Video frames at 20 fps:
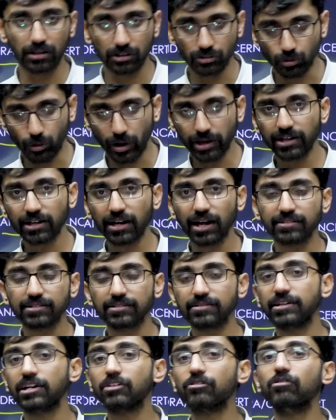join
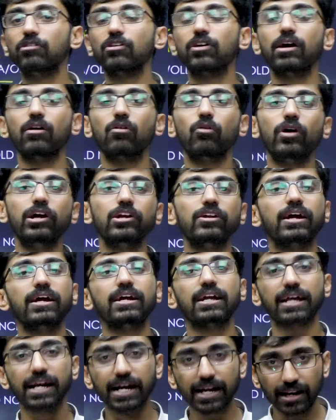classes, that you will going to get
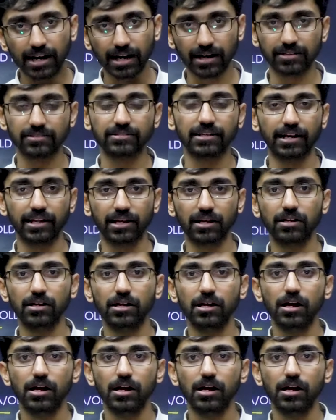greater understanding.